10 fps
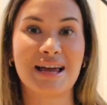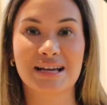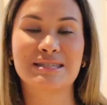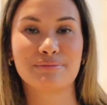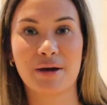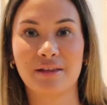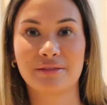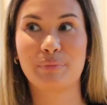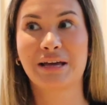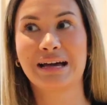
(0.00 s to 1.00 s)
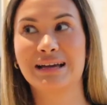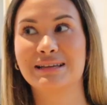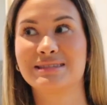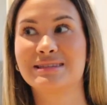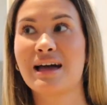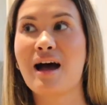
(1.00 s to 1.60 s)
next month because